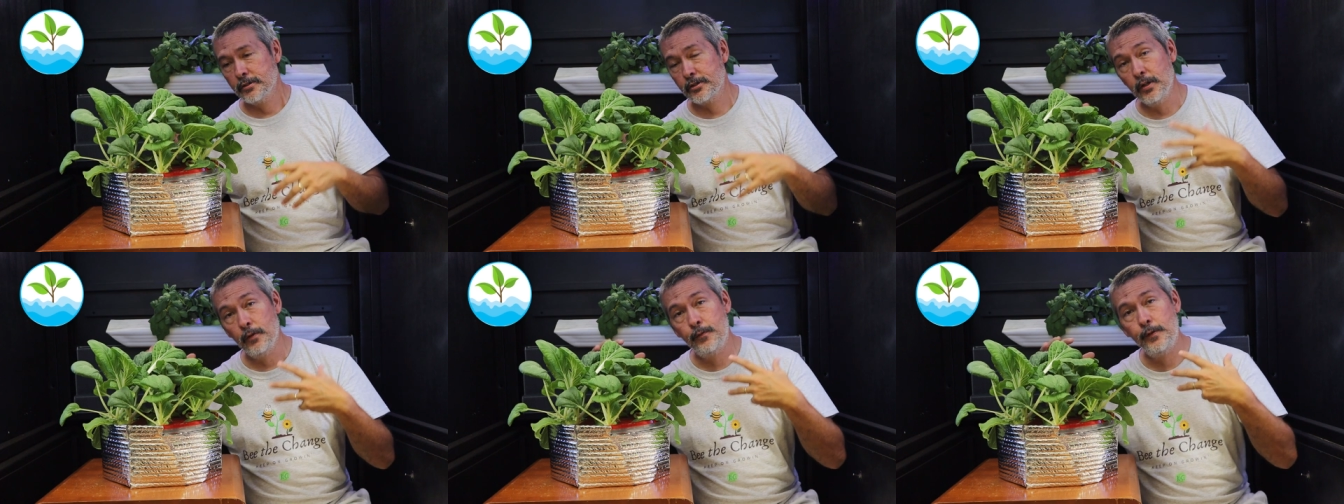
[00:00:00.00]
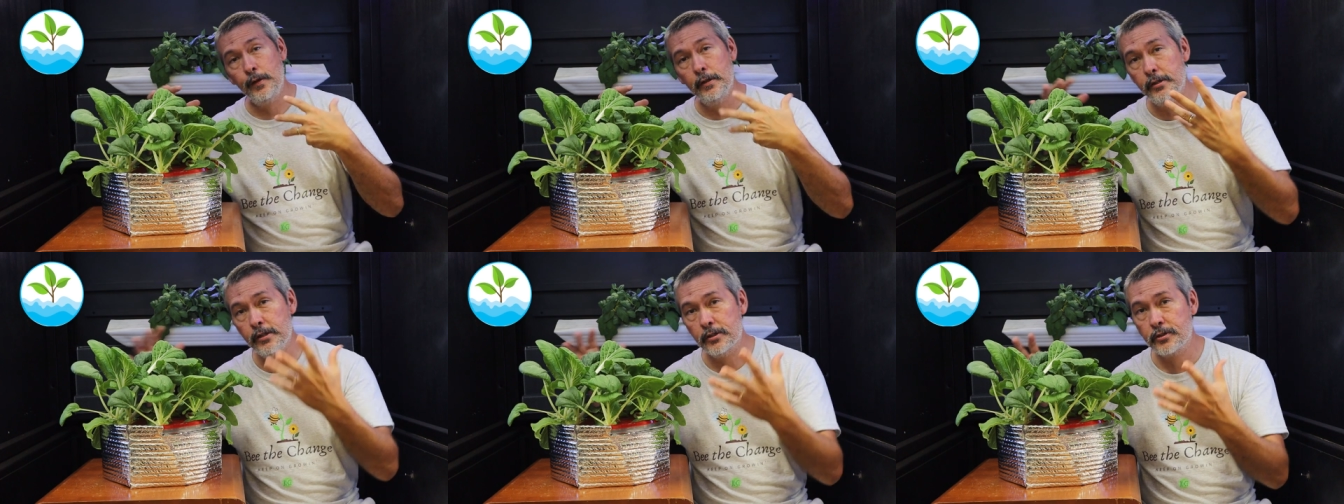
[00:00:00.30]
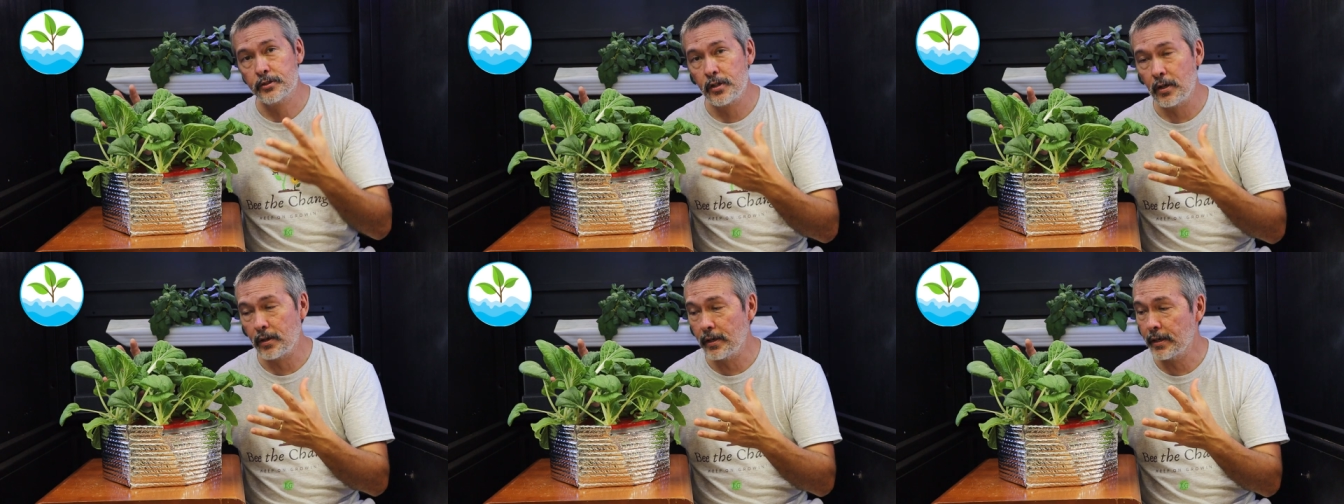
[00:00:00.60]
So if you're
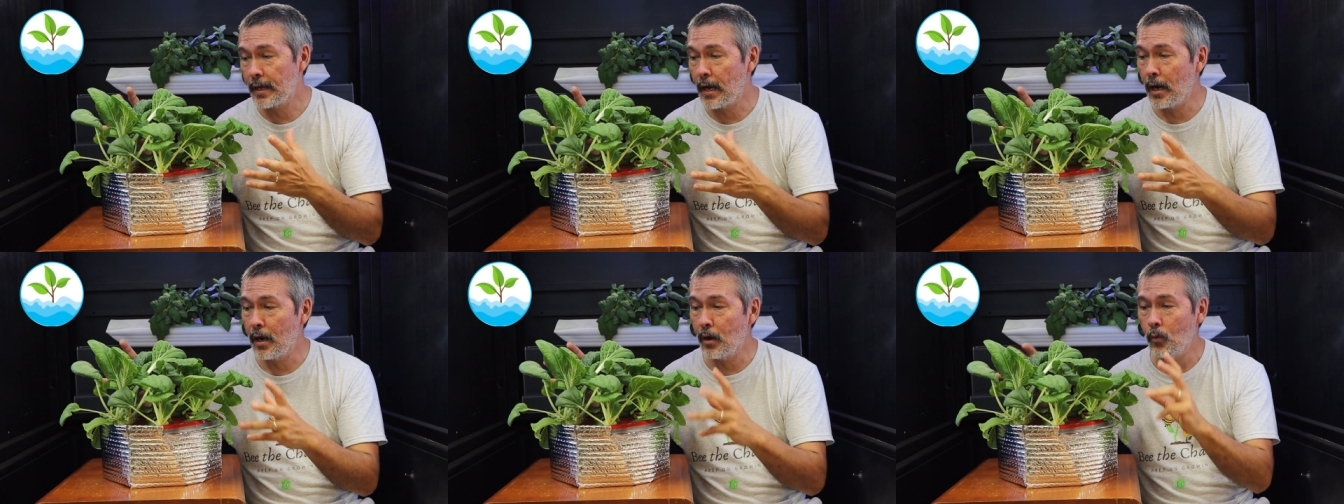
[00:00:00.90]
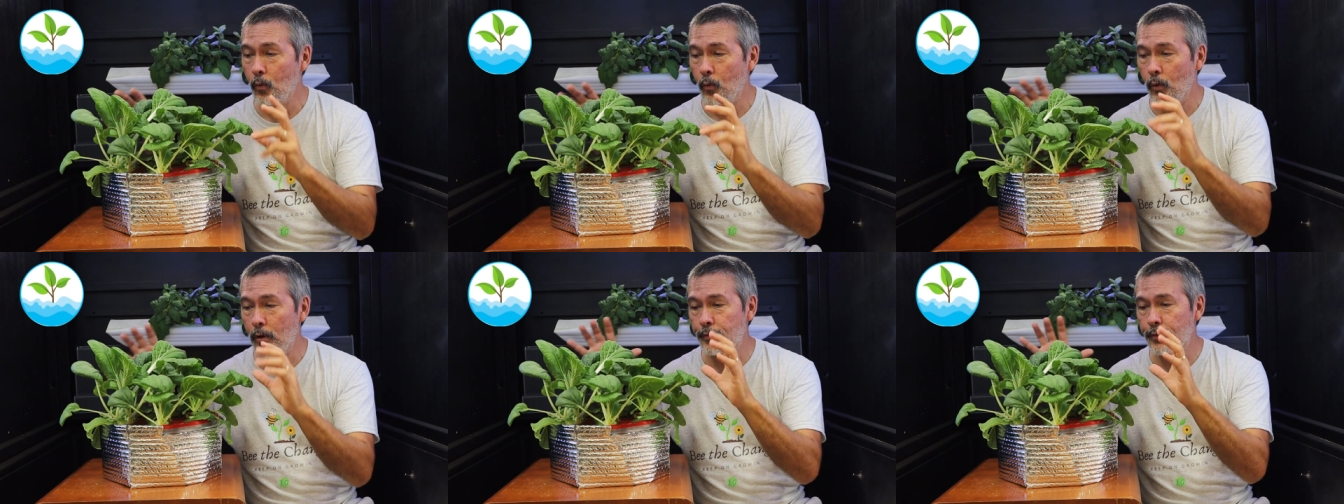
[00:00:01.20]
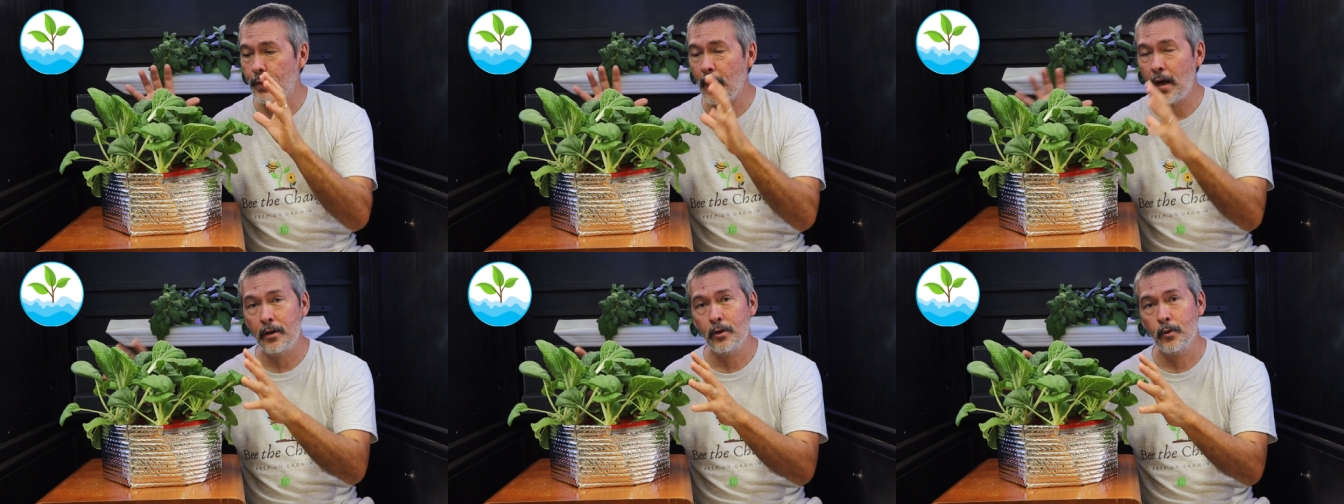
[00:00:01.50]
just starting out
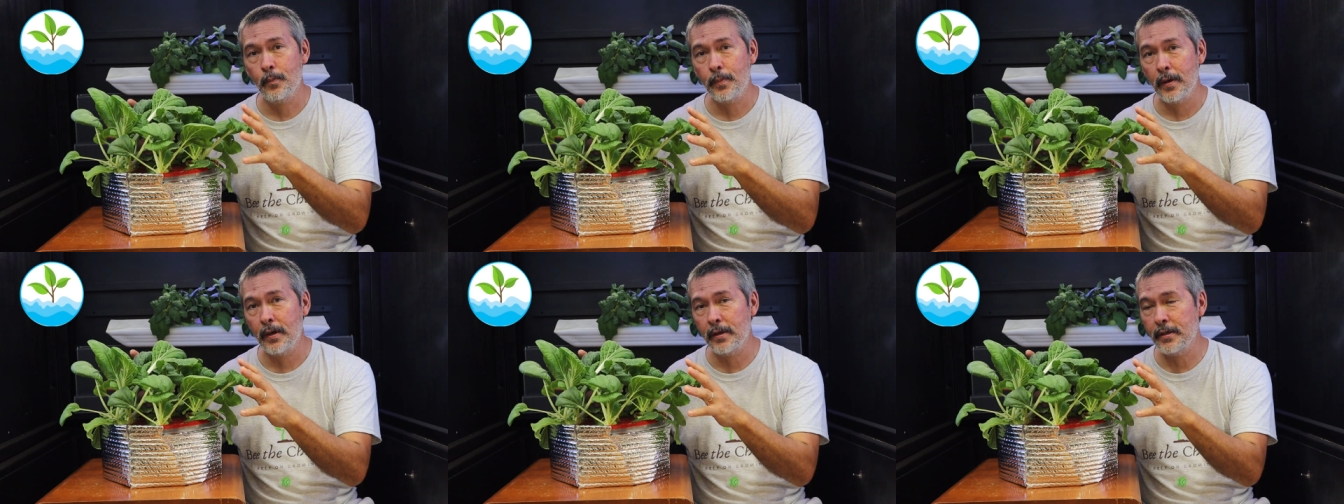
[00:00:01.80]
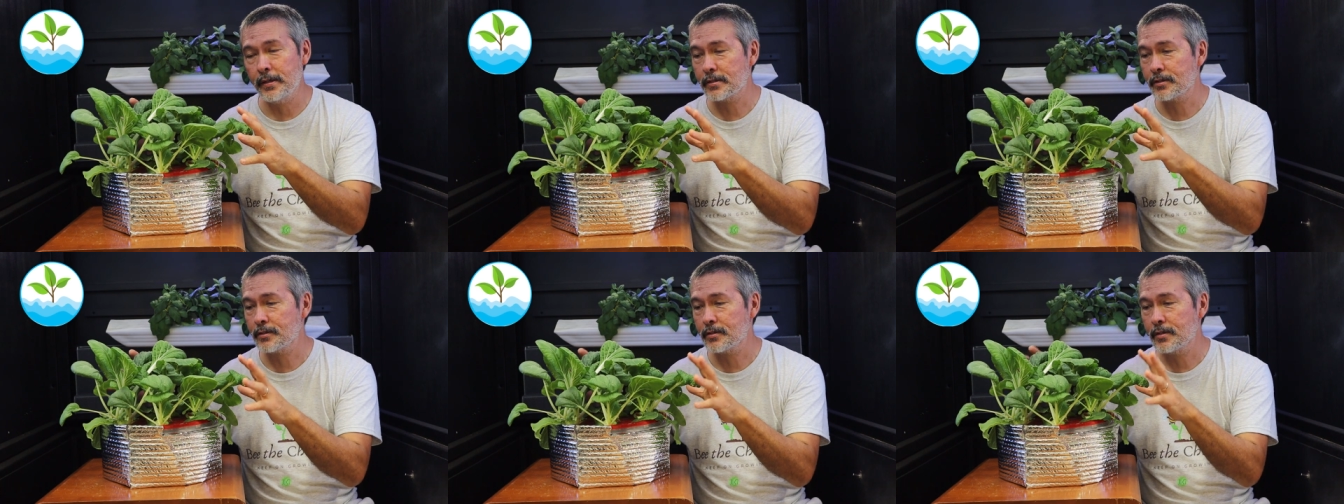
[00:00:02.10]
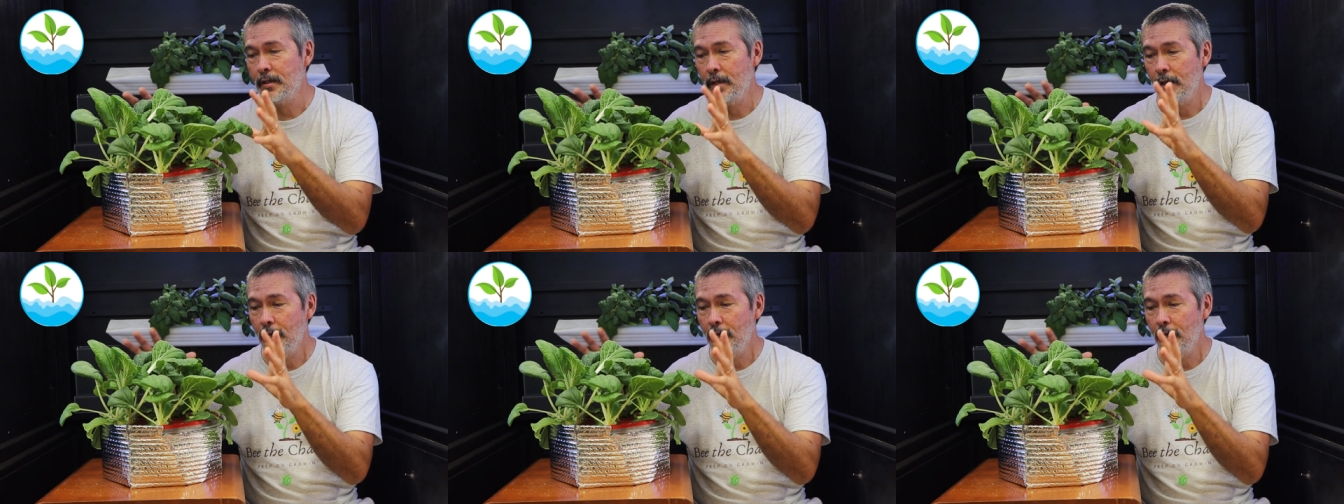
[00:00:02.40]
with hydroponics